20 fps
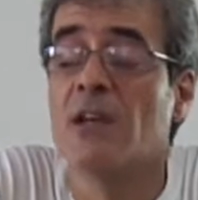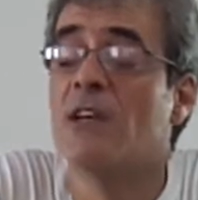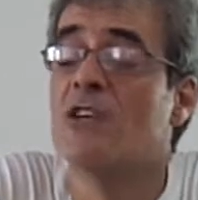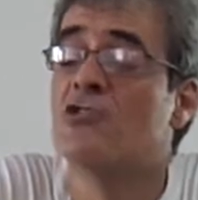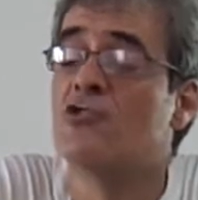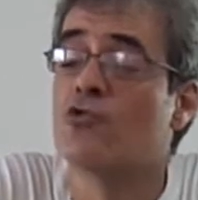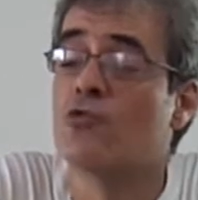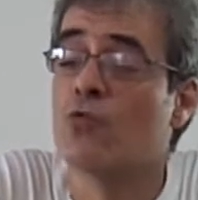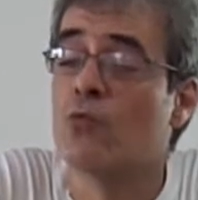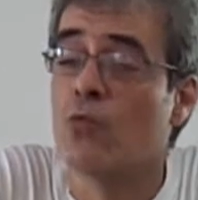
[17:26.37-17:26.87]

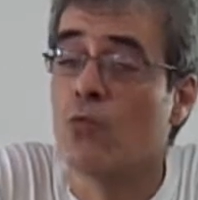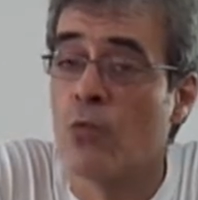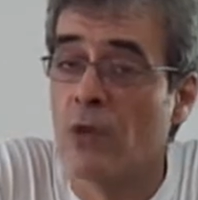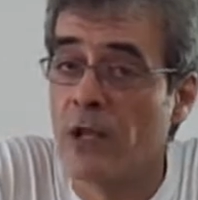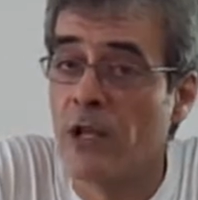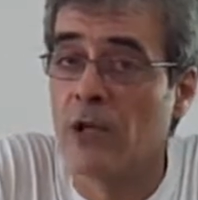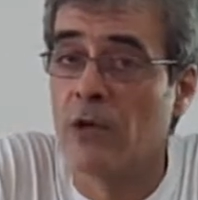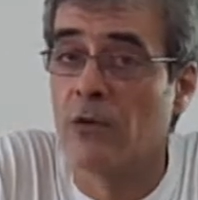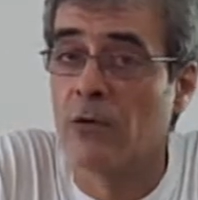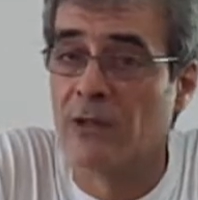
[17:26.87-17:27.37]
It's
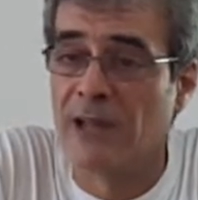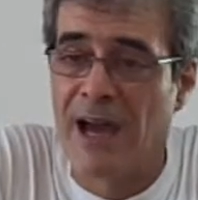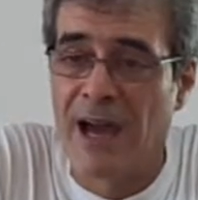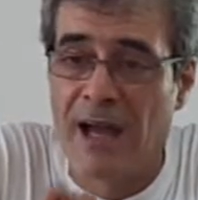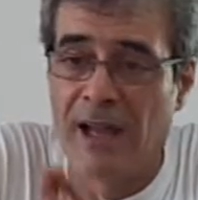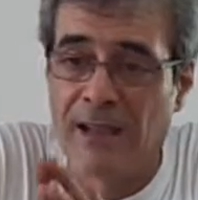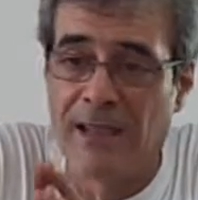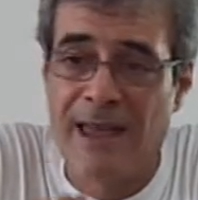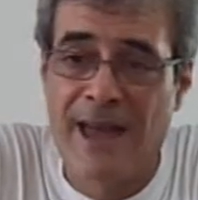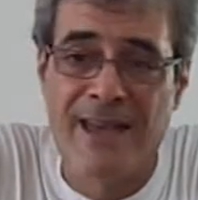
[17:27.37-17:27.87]
really good.
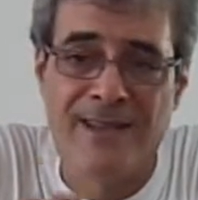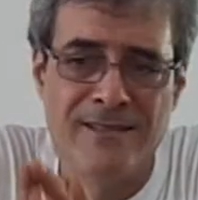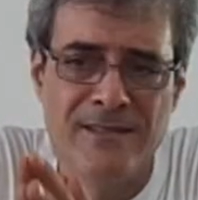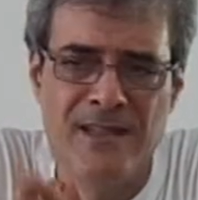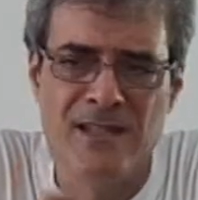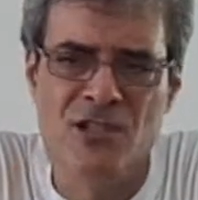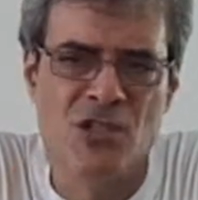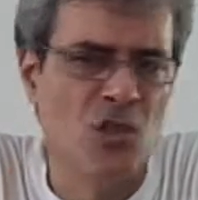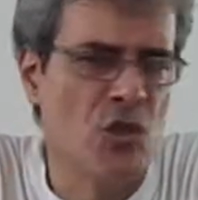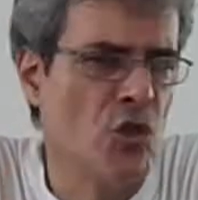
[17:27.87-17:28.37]
I like
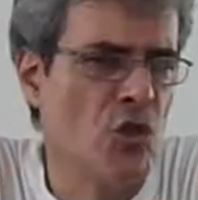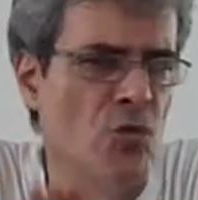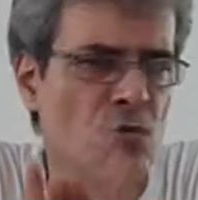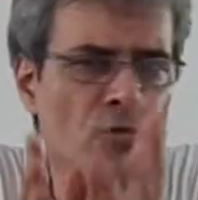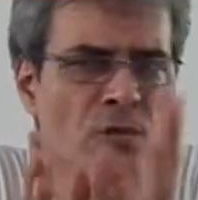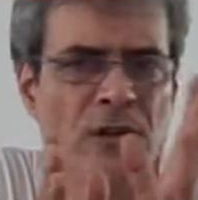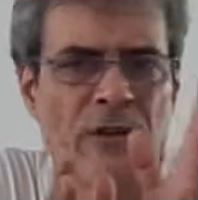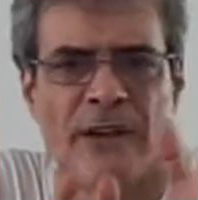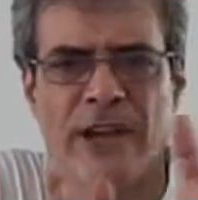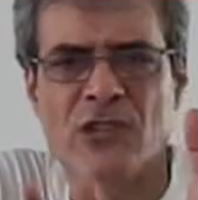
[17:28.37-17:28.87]
this new
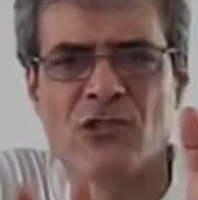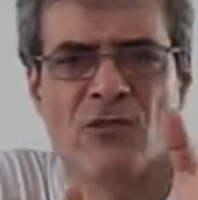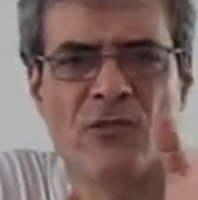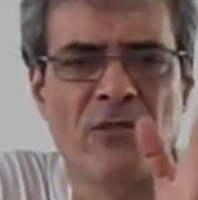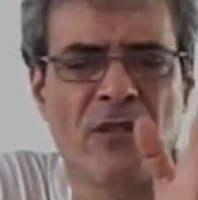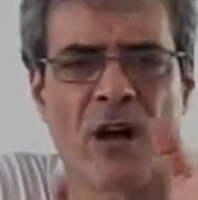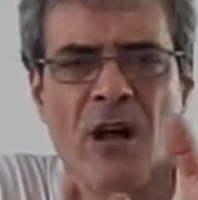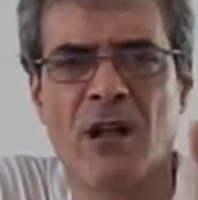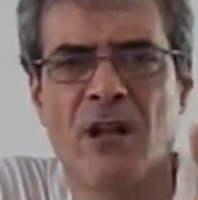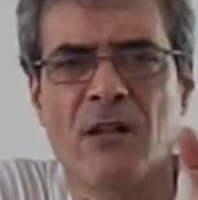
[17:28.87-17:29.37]

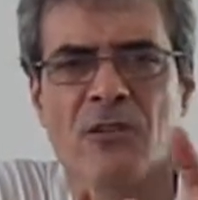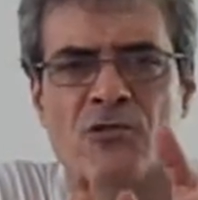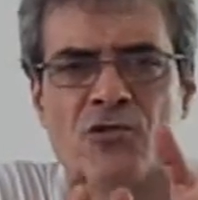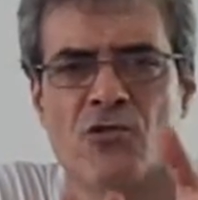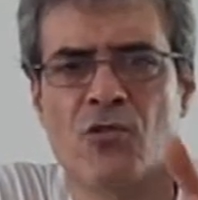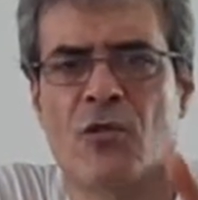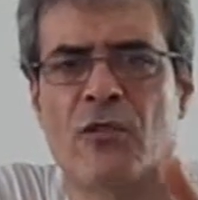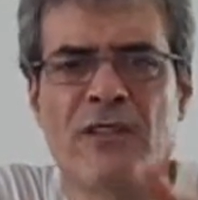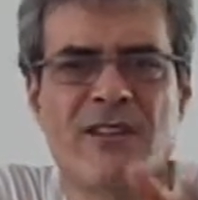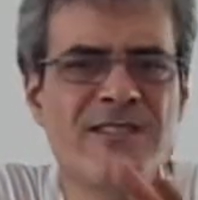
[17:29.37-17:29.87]
direction, Hal
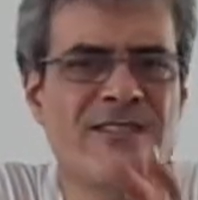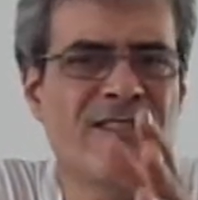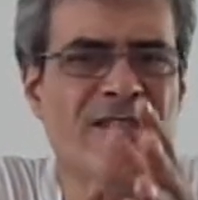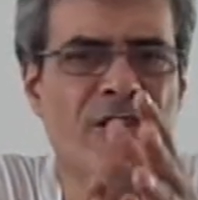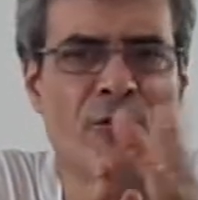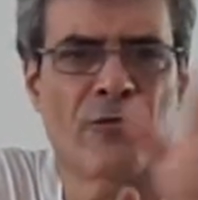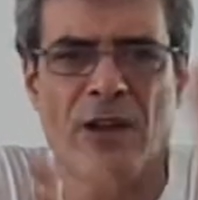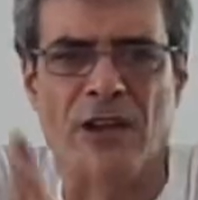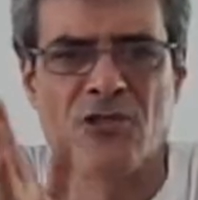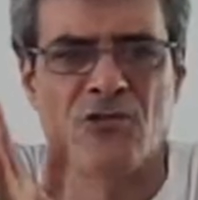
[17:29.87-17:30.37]
Jordan's
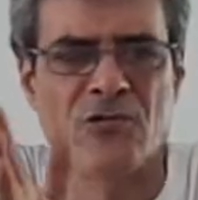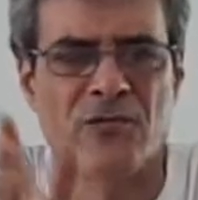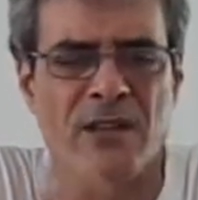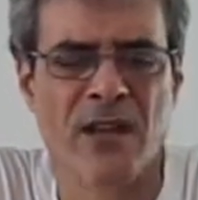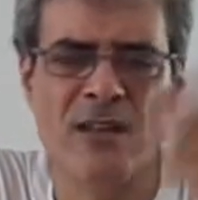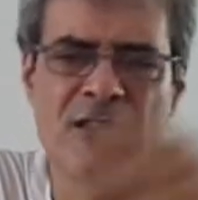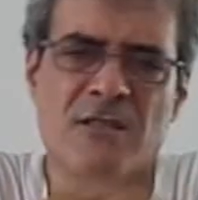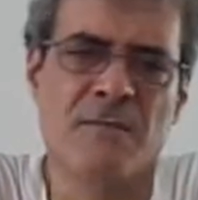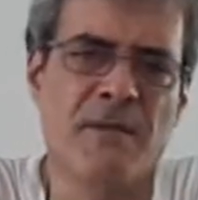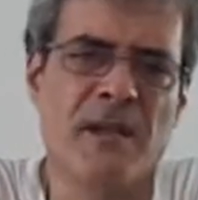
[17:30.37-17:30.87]
direction
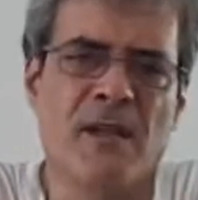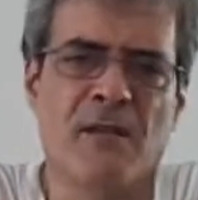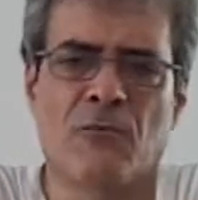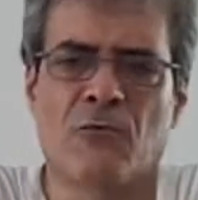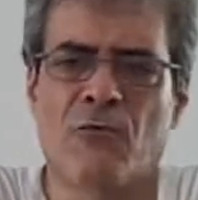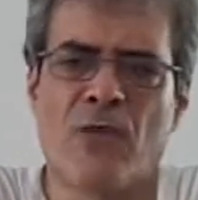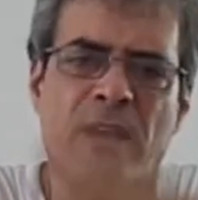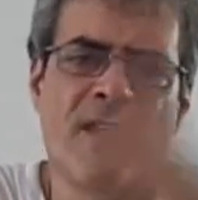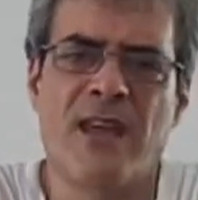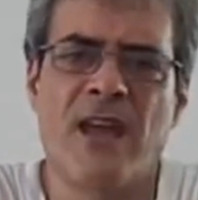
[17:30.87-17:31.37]
that he's become
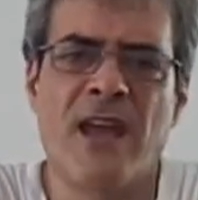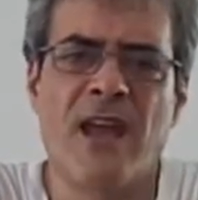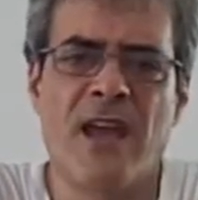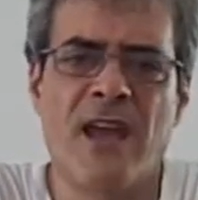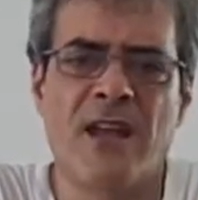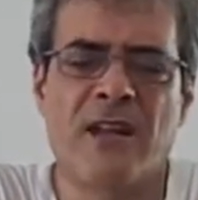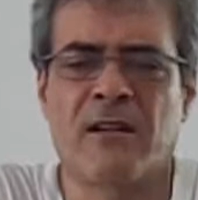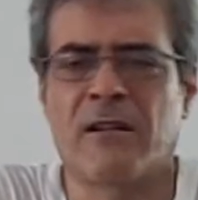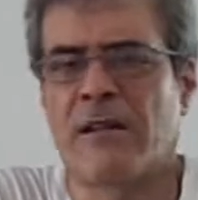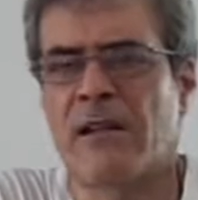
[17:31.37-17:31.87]

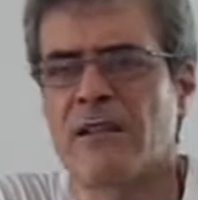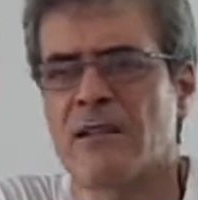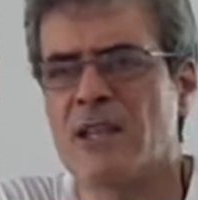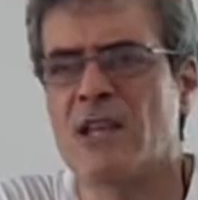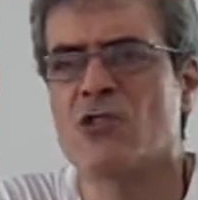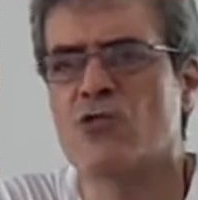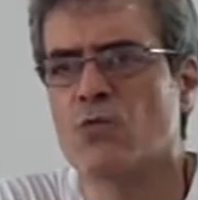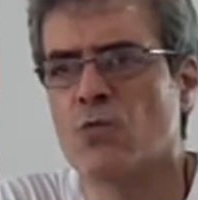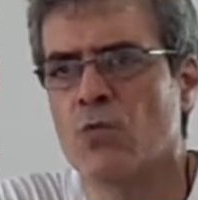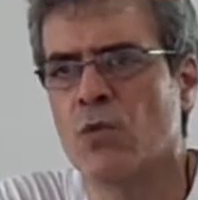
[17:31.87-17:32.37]
renegade, Clint
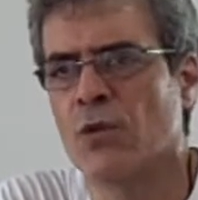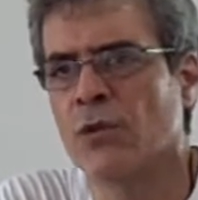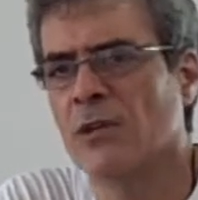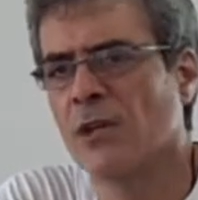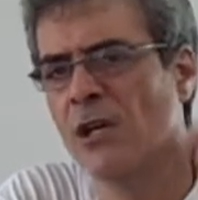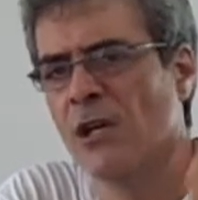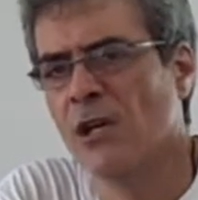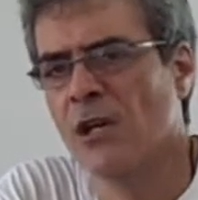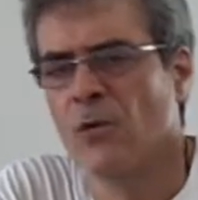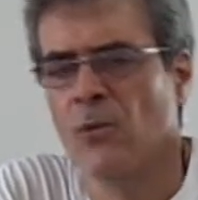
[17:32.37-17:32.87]
Eastwood,
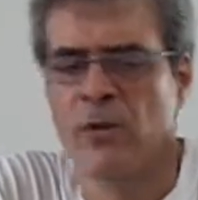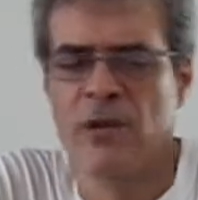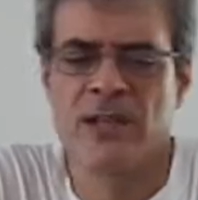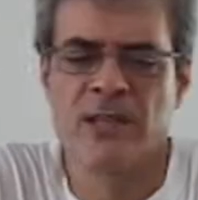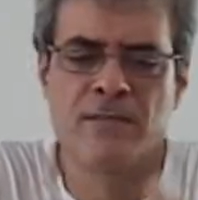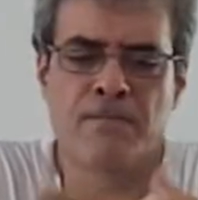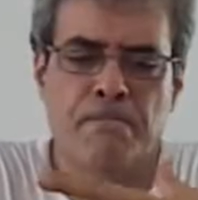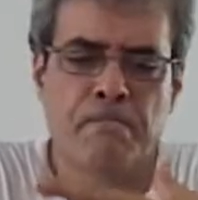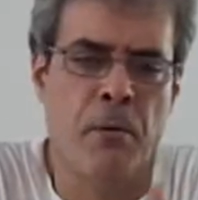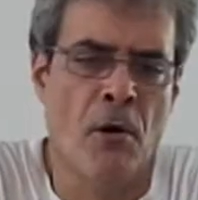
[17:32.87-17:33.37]
with
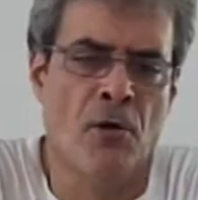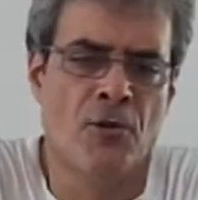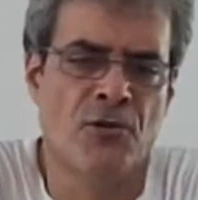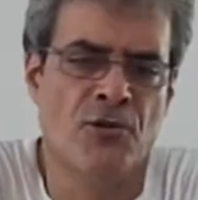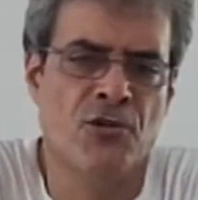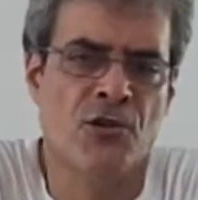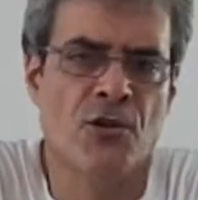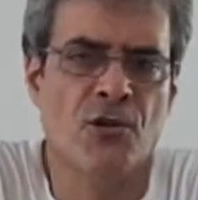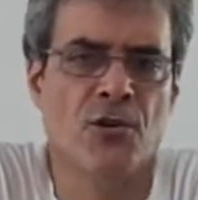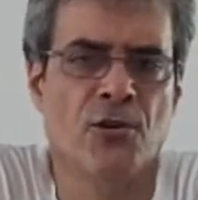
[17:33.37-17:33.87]
his
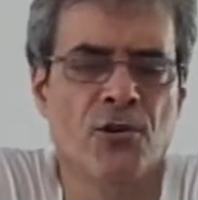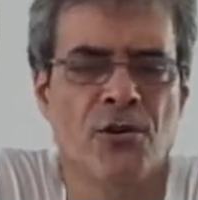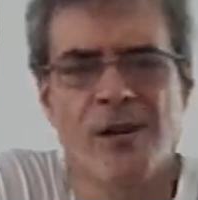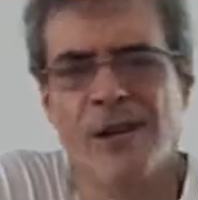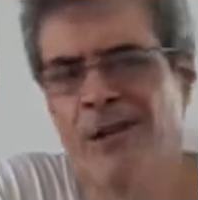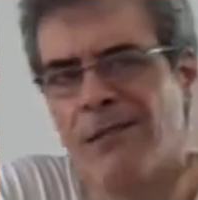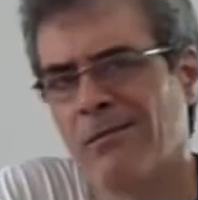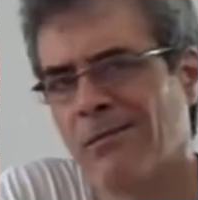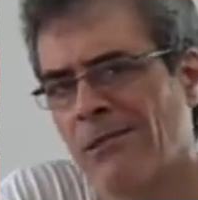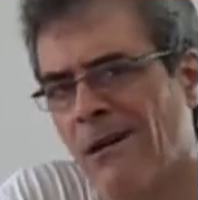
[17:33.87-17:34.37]
poncho,
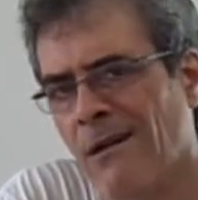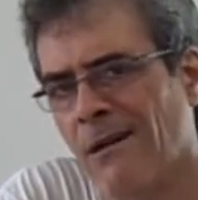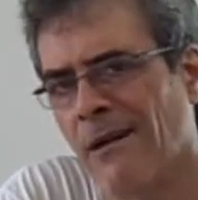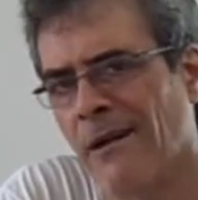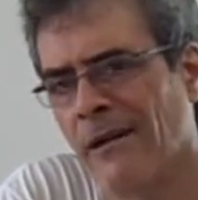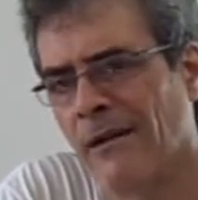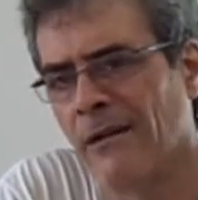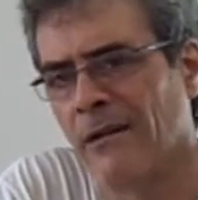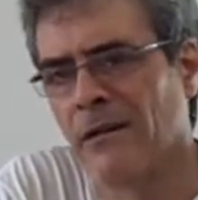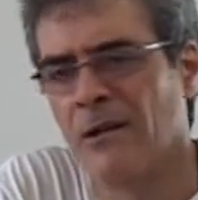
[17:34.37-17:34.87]
long
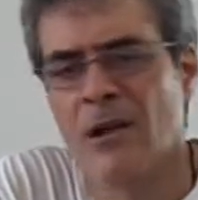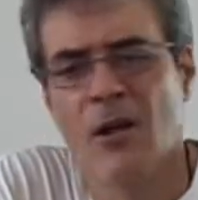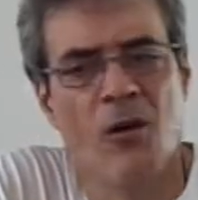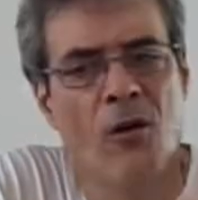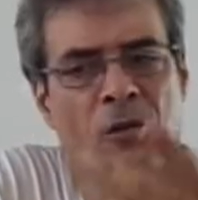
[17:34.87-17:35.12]
hair.